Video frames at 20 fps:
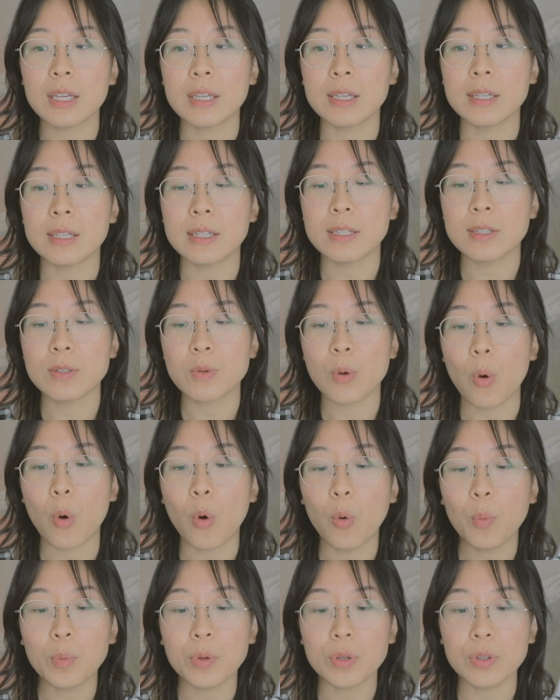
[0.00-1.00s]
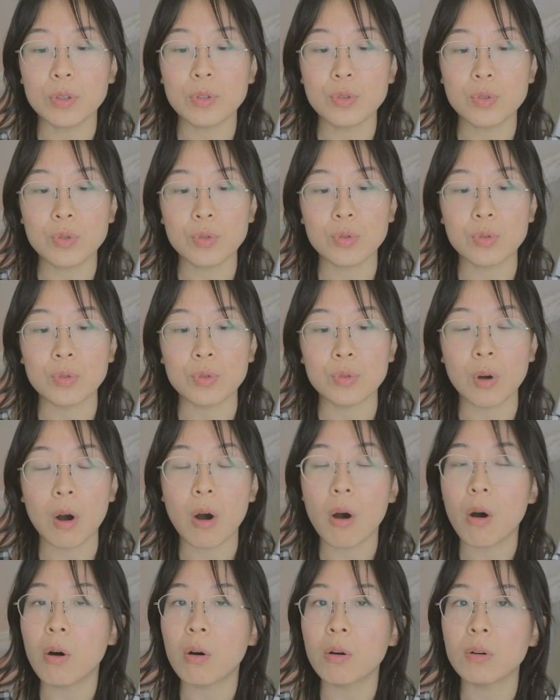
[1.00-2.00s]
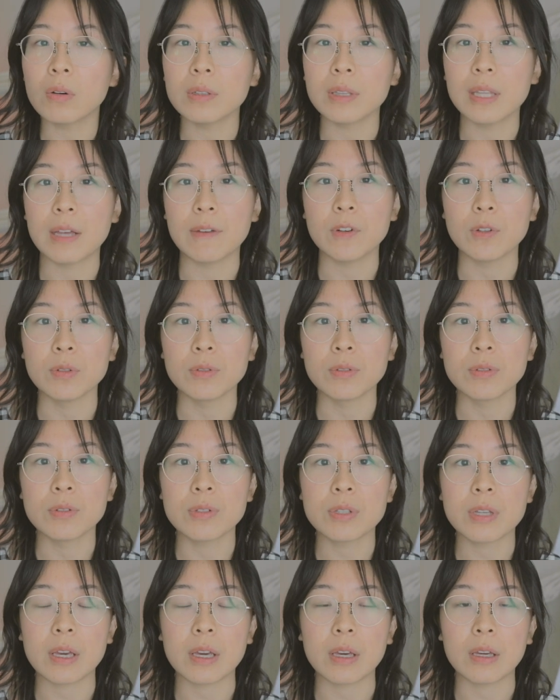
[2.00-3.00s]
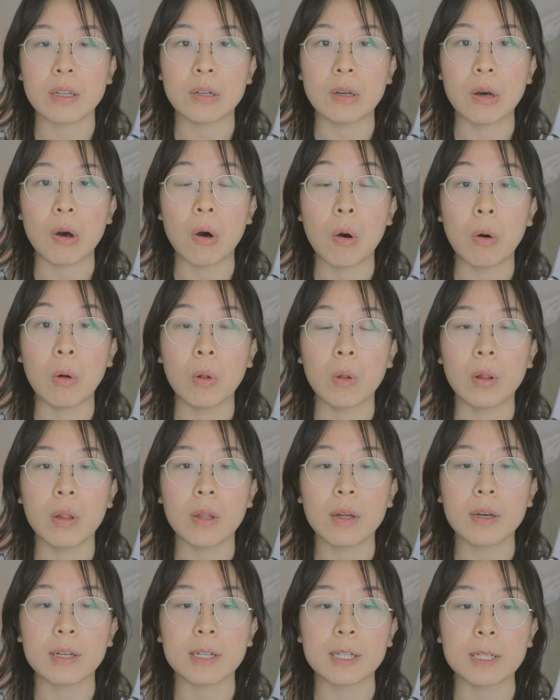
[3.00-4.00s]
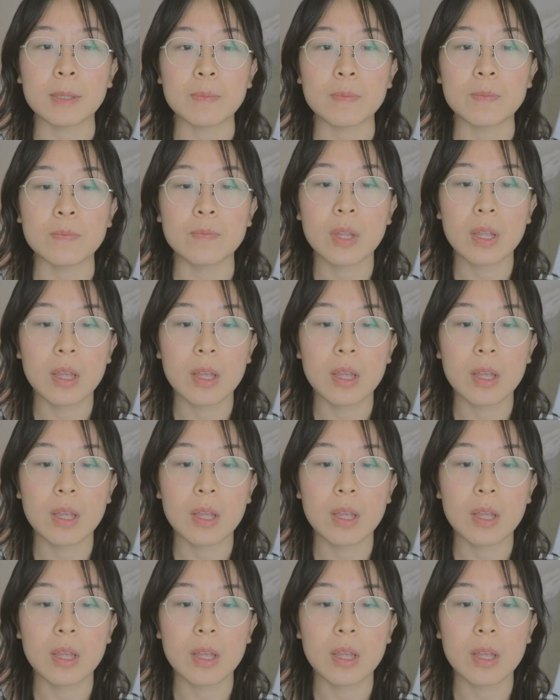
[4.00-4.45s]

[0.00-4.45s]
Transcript: is open to all levels and all um,